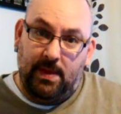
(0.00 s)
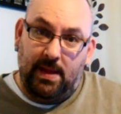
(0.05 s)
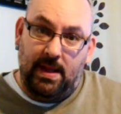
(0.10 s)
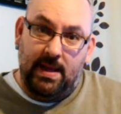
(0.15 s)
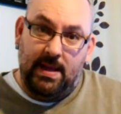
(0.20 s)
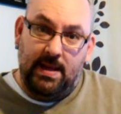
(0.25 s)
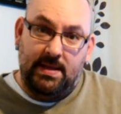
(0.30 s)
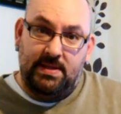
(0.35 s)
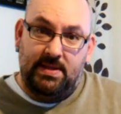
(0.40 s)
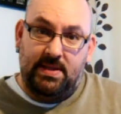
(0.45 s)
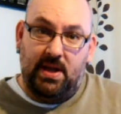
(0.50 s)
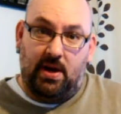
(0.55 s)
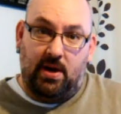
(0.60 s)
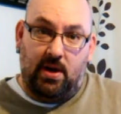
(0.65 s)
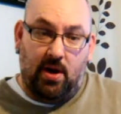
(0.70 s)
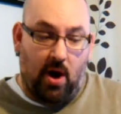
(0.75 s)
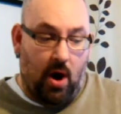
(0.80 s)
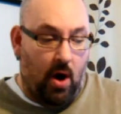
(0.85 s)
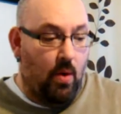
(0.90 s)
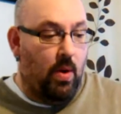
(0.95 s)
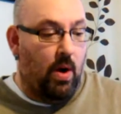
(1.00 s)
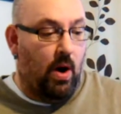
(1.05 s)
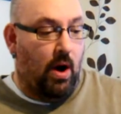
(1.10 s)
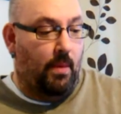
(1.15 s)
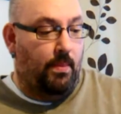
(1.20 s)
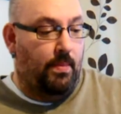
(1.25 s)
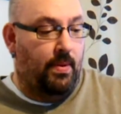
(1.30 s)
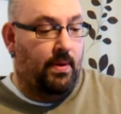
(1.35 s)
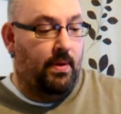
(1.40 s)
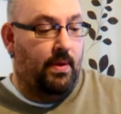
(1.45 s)
is the
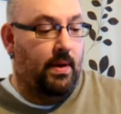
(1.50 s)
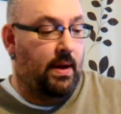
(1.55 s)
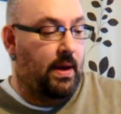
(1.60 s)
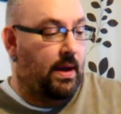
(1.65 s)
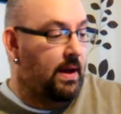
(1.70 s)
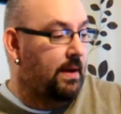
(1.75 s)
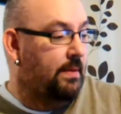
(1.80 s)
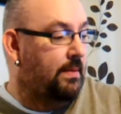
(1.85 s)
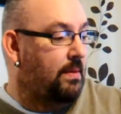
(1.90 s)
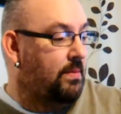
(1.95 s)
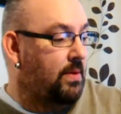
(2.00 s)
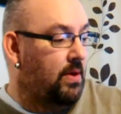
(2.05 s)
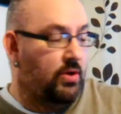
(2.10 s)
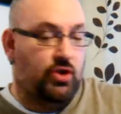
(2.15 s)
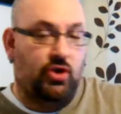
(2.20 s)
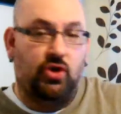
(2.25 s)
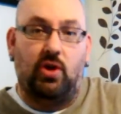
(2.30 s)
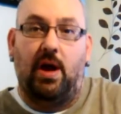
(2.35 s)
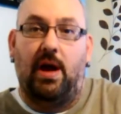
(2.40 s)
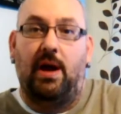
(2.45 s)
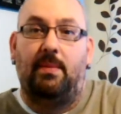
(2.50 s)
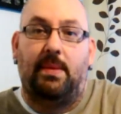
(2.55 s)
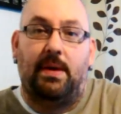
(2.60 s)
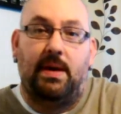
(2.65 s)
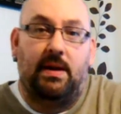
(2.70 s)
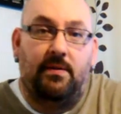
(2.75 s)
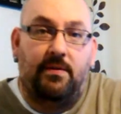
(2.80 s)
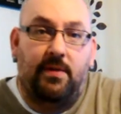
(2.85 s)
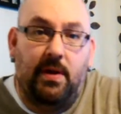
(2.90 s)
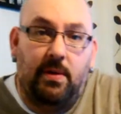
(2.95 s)
co-hop. I'm not sure how
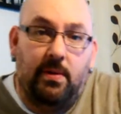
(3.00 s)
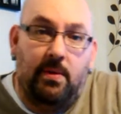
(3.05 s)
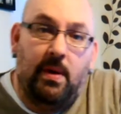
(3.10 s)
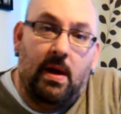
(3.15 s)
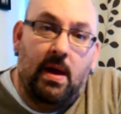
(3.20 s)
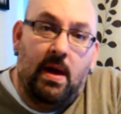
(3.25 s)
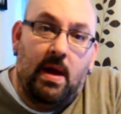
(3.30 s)
many of you